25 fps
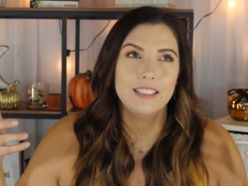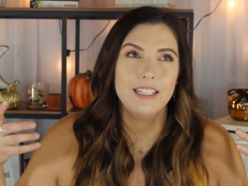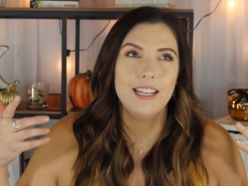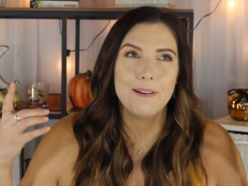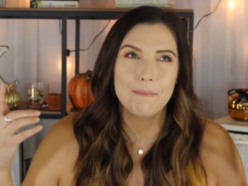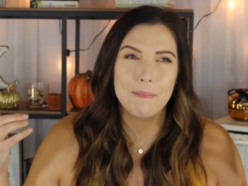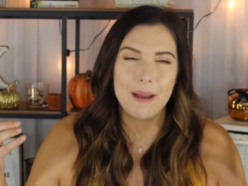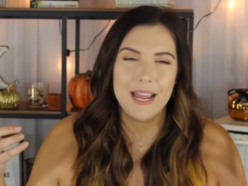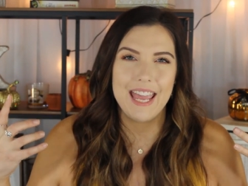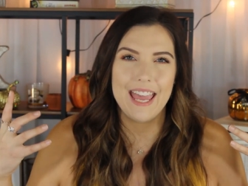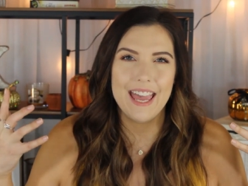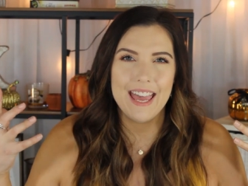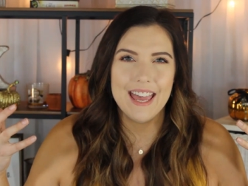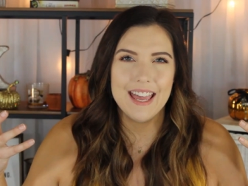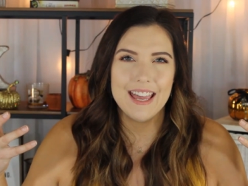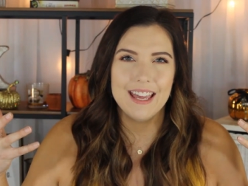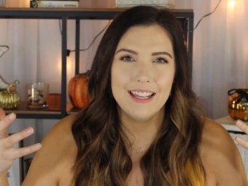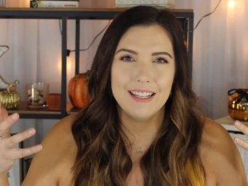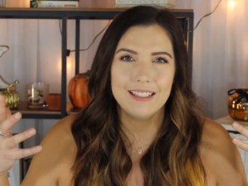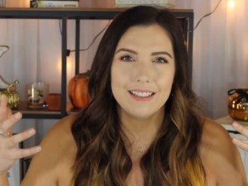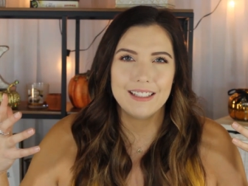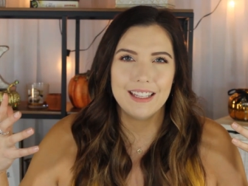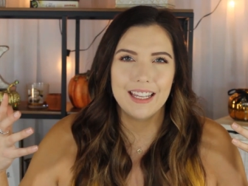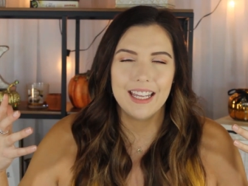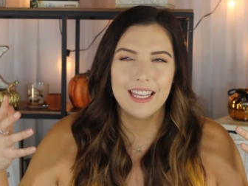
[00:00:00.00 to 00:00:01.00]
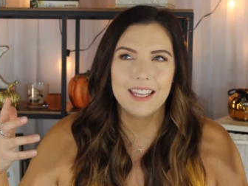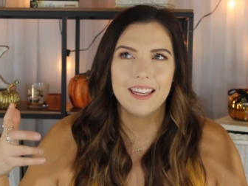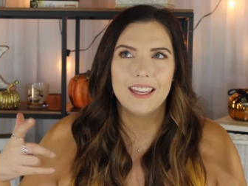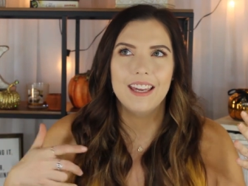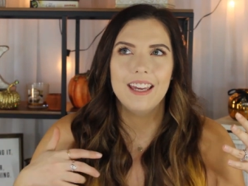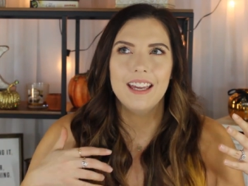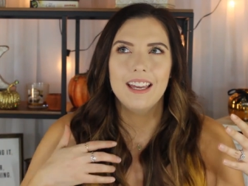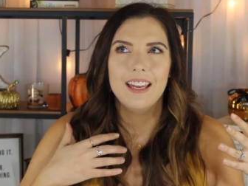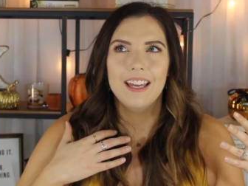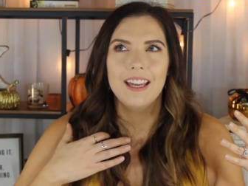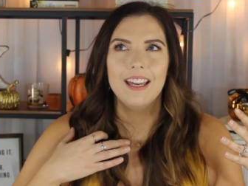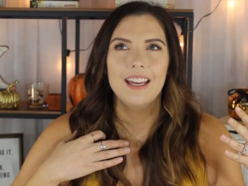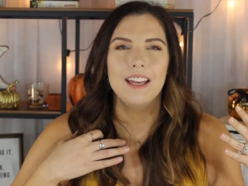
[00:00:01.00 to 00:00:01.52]
in my head and like,
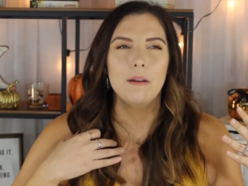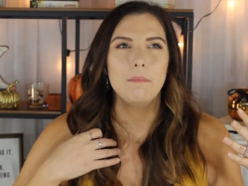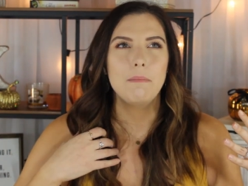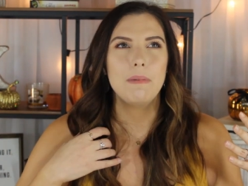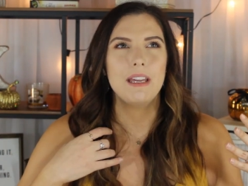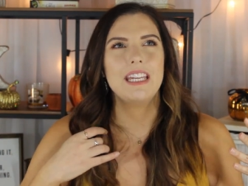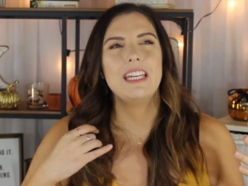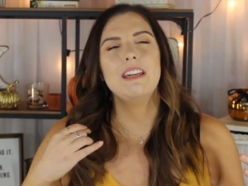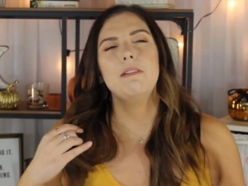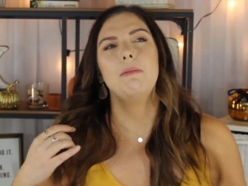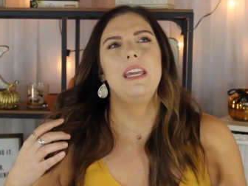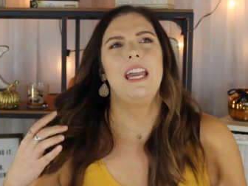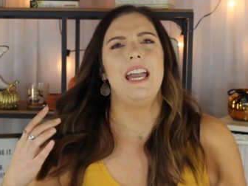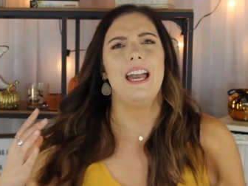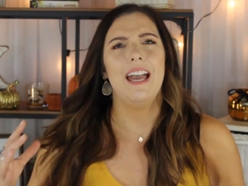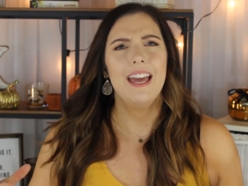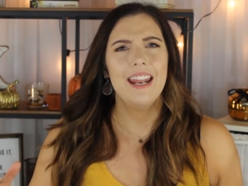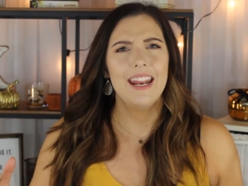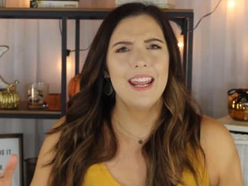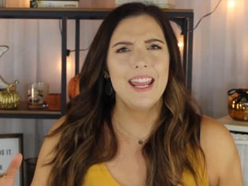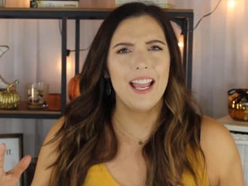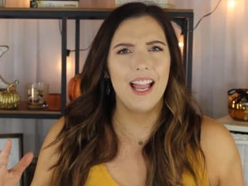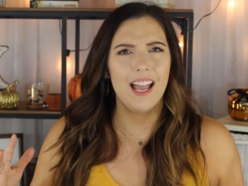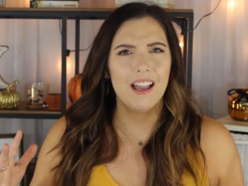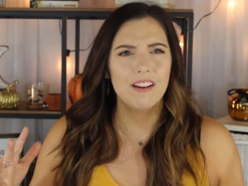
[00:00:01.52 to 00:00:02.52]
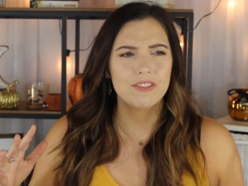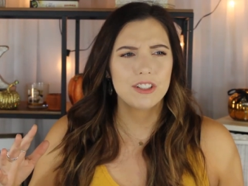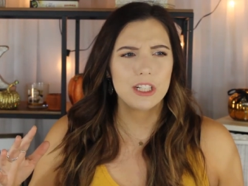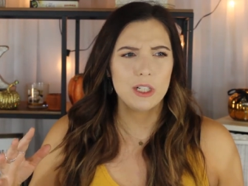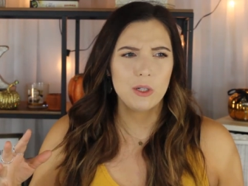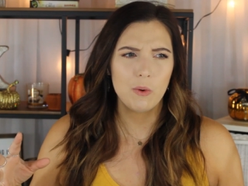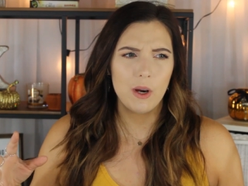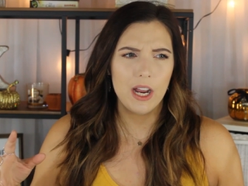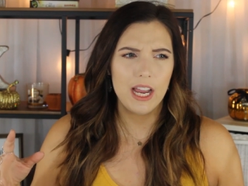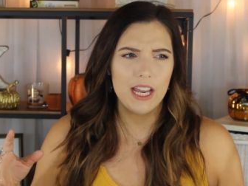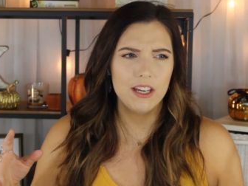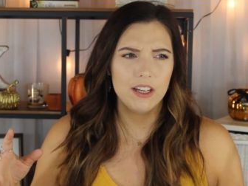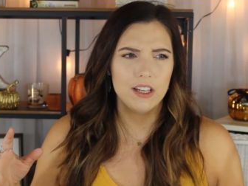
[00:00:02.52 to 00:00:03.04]
give me a headache after
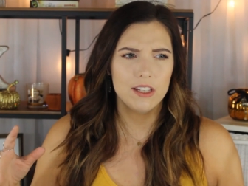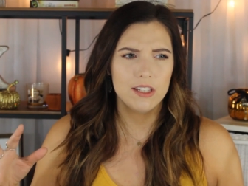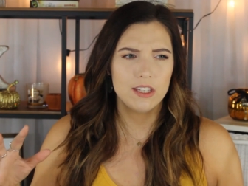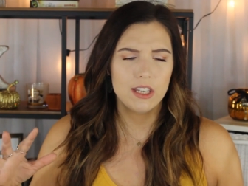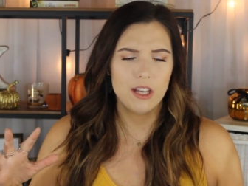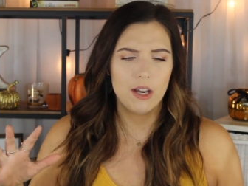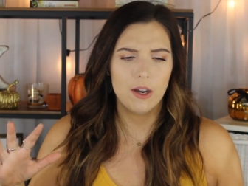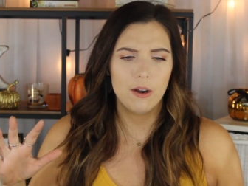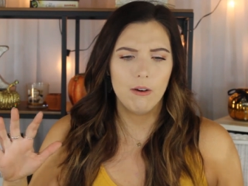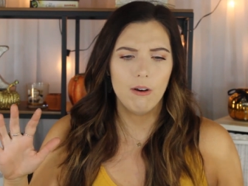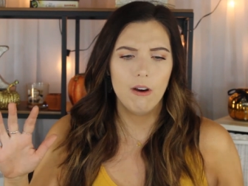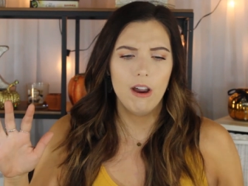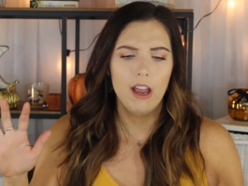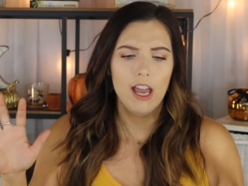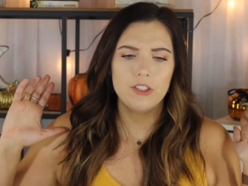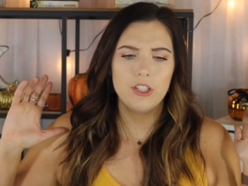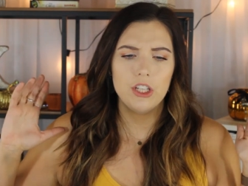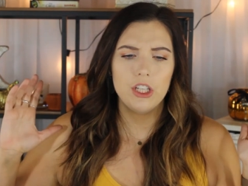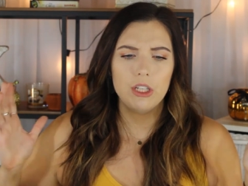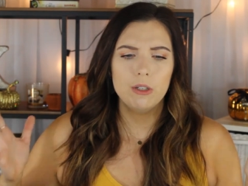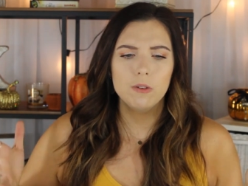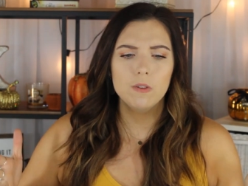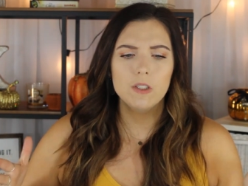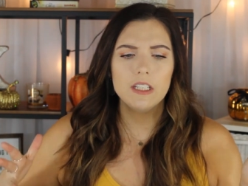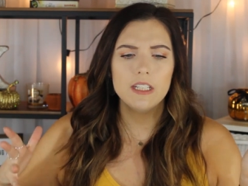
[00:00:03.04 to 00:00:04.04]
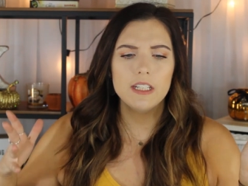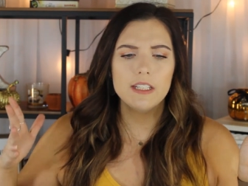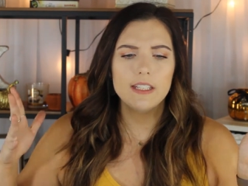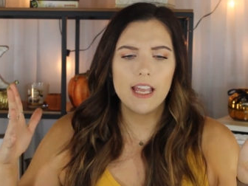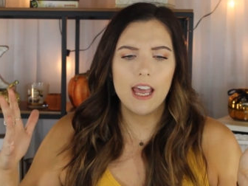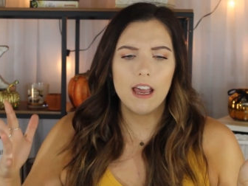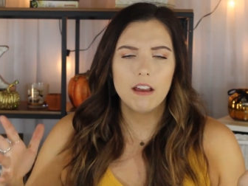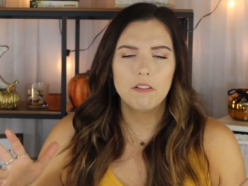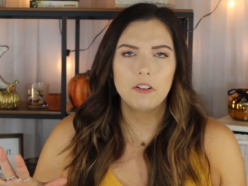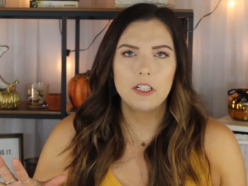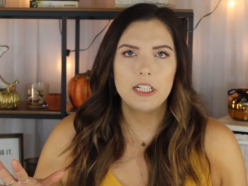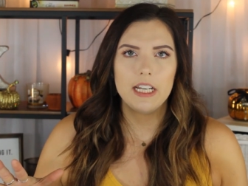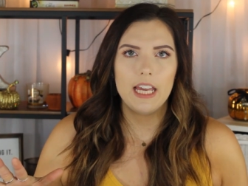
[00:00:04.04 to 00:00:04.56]
a while. So to use this
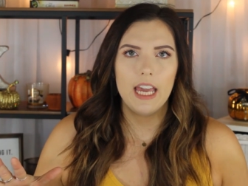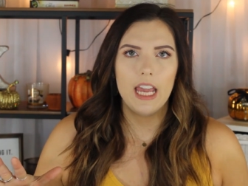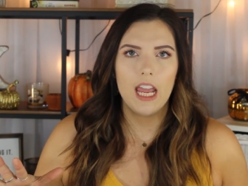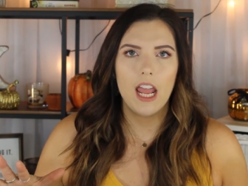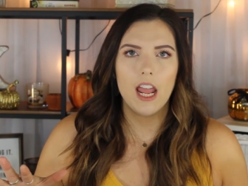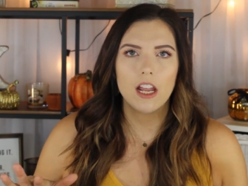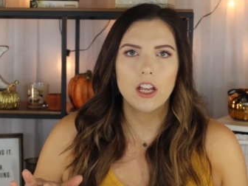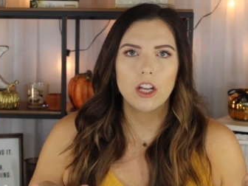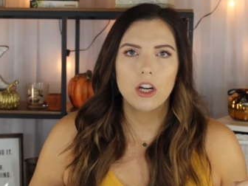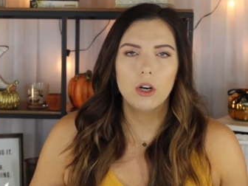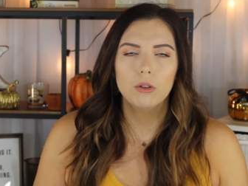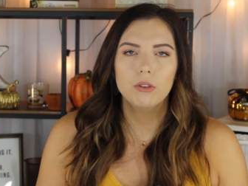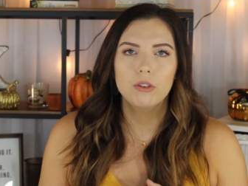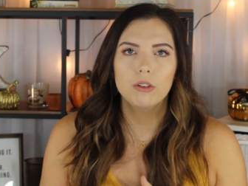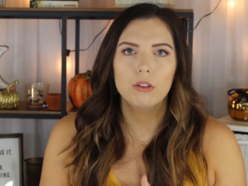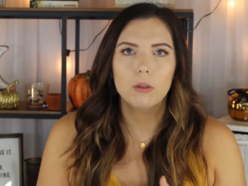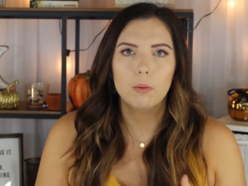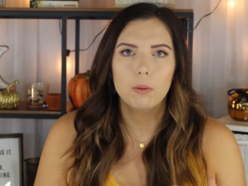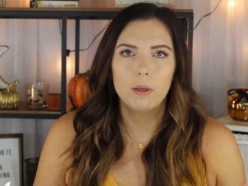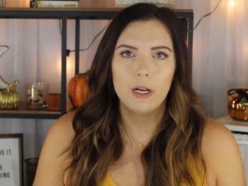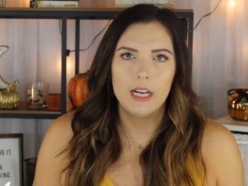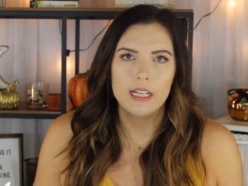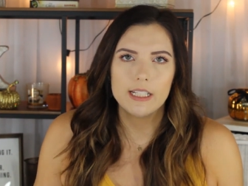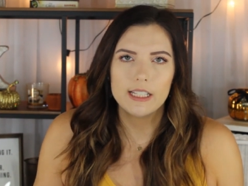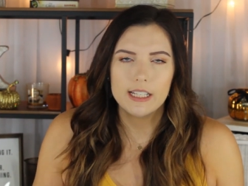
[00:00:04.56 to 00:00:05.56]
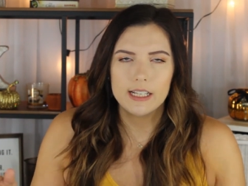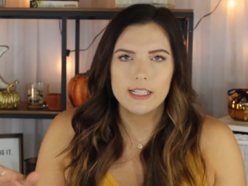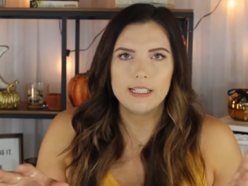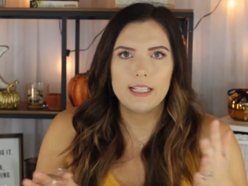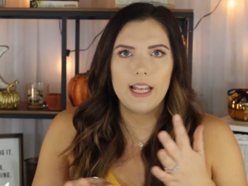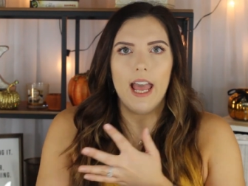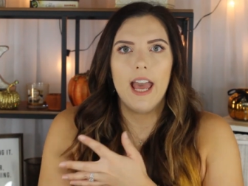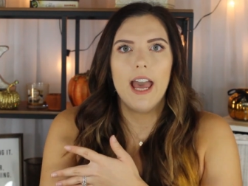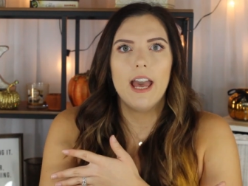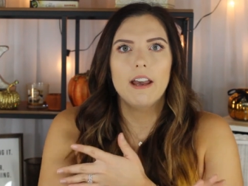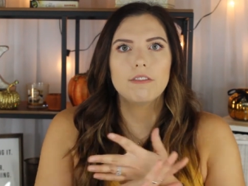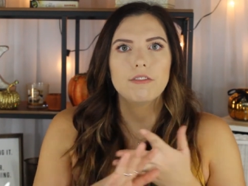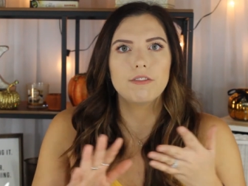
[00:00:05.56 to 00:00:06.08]
every day and go through the process
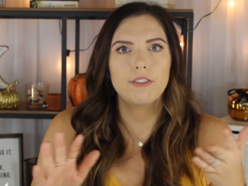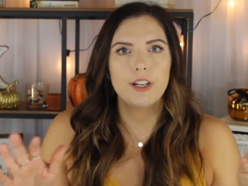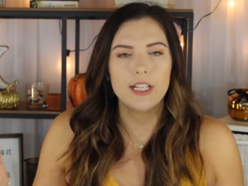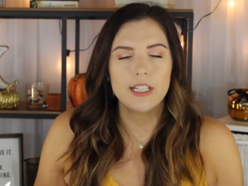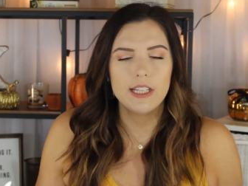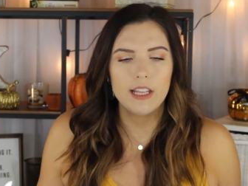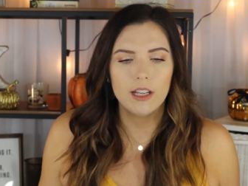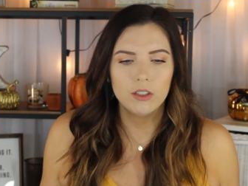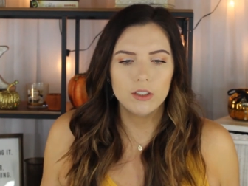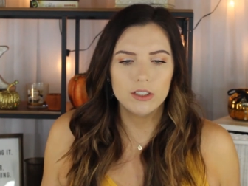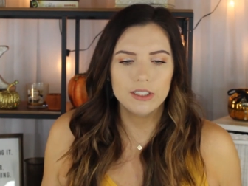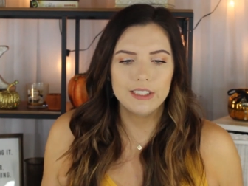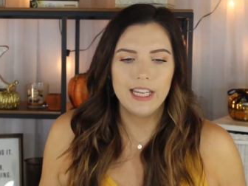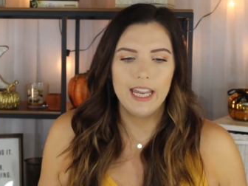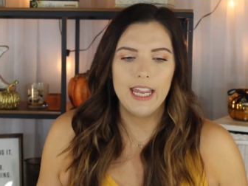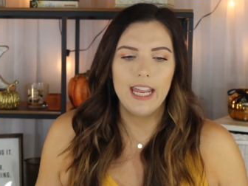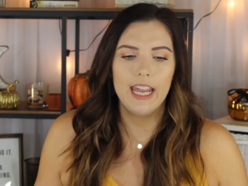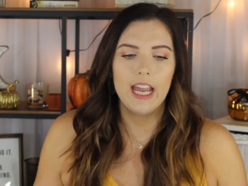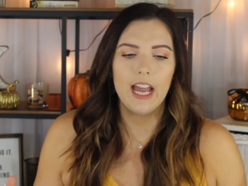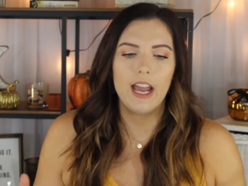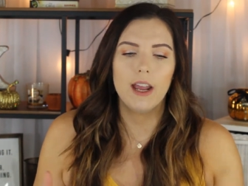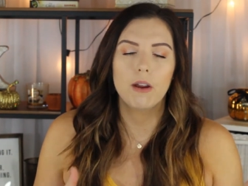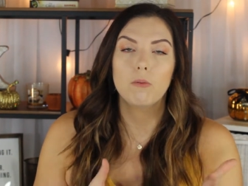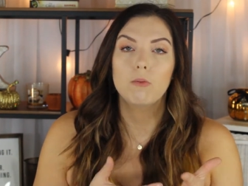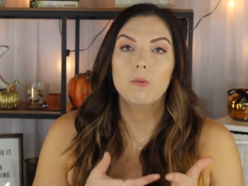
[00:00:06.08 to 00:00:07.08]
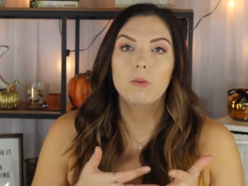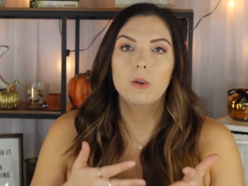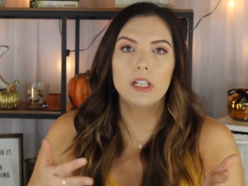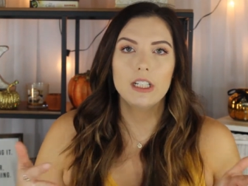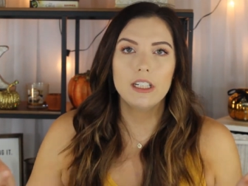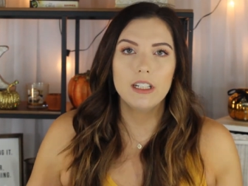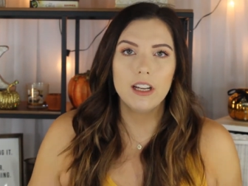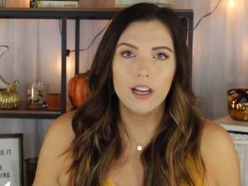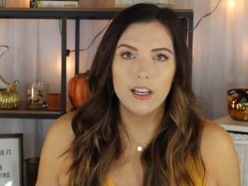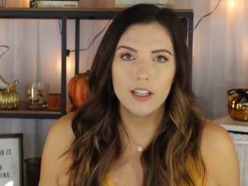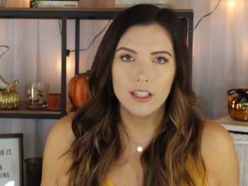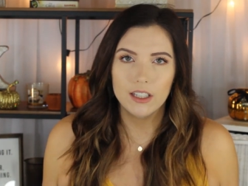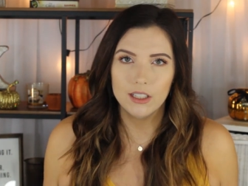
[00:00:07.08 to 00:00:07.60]
every single day, I would
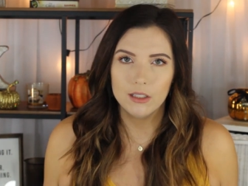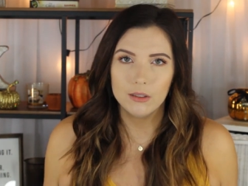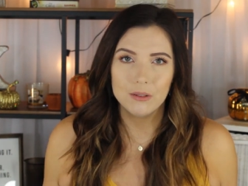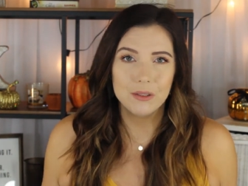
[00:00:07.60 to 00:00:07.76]
not